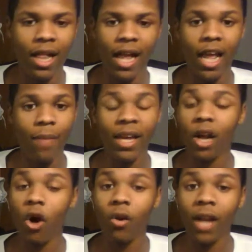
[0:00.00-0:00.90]
And they've been getting
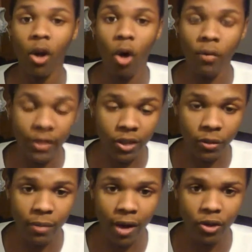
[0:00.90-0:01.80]
a whole lot of offensive
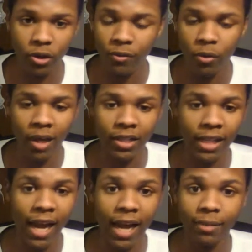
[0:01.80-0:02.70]
rebounds, too, if you watch
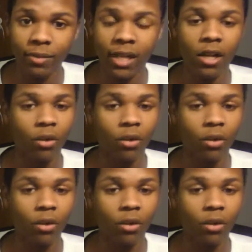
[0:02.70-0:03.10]
their games.